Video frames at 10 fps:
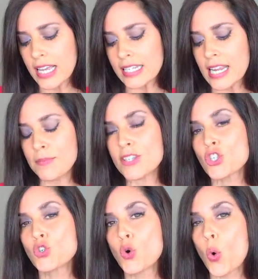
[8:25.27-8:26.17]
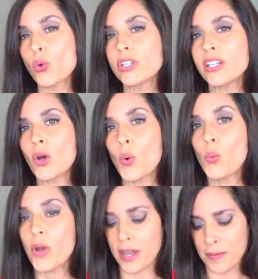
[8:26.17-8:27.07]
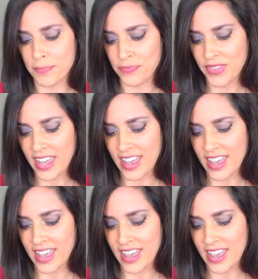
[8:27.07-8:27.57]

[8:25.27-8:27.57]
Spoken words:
His name is Golden Whim,